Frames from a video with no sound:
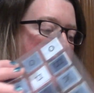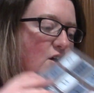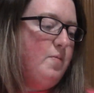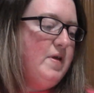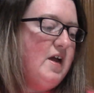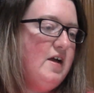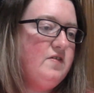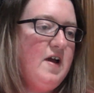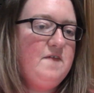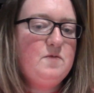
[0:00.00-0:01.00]
I hope you
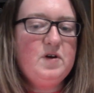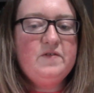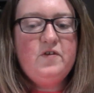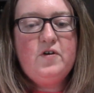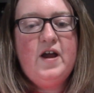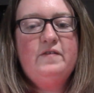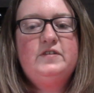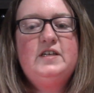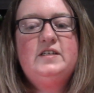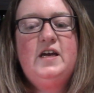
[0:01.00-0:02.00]
guys are having a wonderful
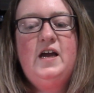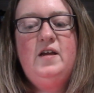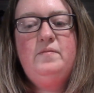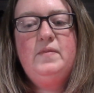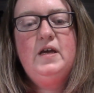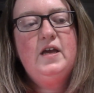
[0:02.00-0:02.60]
crafty time.